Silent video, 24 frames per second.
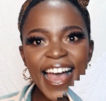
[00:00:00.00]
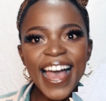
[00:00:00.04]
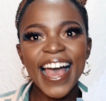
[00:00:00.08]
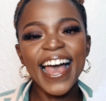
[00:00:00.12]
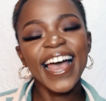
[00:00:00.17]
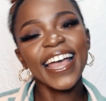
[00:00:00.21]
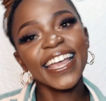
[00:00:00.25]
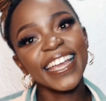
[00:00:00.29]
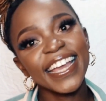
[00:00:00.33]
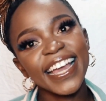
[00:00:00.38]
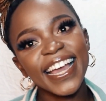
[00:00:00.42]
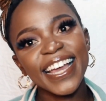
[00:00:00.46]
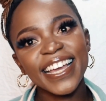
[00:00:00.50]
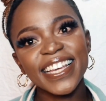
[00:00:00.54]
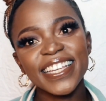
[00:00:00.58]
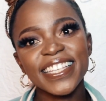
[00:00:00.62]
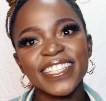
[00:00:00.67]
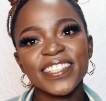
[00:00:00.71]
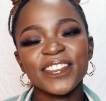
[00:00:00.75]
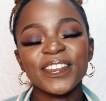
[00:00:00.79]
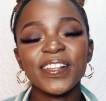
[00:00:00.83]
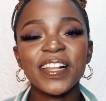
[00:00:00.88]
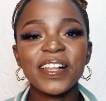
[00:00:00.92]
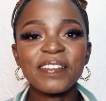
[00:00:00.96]
Hi
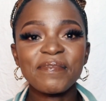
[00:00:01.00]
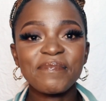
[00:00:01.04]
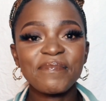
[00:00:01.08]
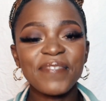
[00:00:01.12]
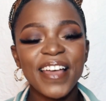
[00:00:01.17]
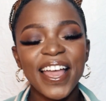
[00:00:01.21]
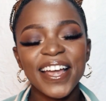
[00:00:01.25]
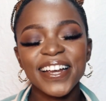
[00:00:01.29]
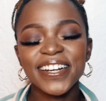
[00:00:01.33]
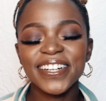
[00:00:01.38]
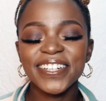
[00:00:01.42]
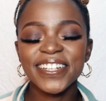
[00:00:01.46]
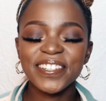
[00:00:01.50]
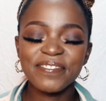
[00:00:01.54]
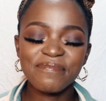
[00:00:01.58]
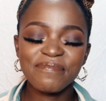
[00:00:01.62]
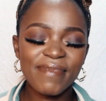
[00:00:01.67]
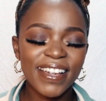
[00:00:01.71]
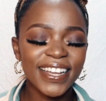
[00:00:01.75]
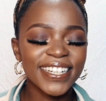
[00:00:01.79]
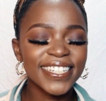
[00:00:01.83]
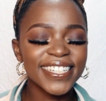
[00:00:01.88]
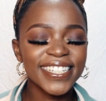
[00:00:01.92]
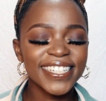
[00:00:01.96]
guys, welcome back to
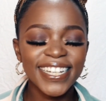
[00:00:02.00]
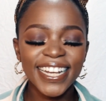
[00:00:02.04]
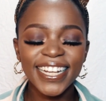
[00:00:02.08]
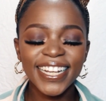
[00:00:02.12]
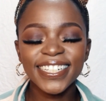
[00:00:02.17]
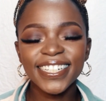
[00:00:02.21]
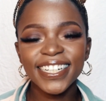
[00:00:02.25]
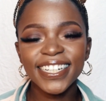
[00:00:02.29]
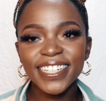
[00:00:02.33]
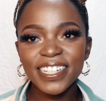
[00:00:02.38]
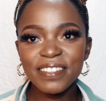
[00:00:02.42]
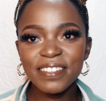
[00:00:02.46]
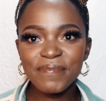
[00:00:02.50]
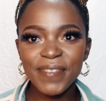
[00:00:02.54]
my channel.